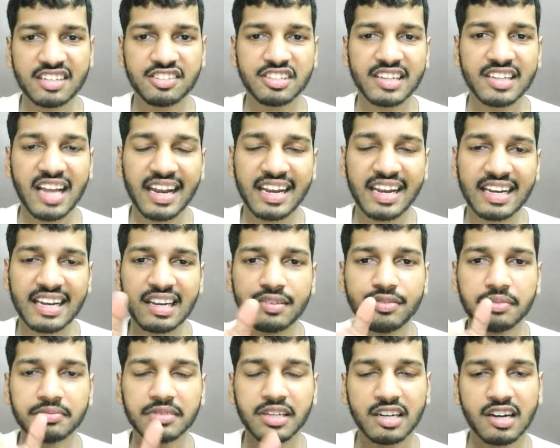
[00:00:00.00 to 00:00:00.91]
directly
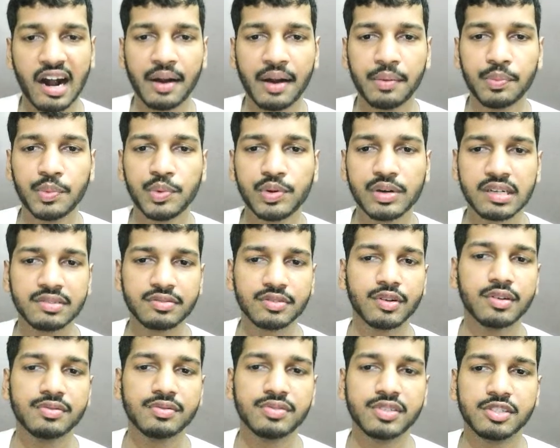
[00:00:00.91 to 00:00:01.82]
from the cardboard, it was
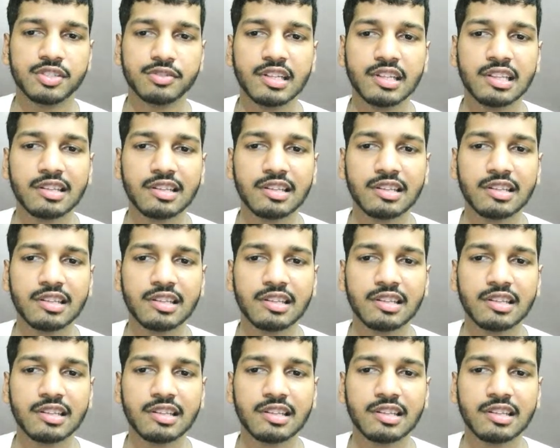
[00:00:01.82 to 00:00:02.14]
not visible.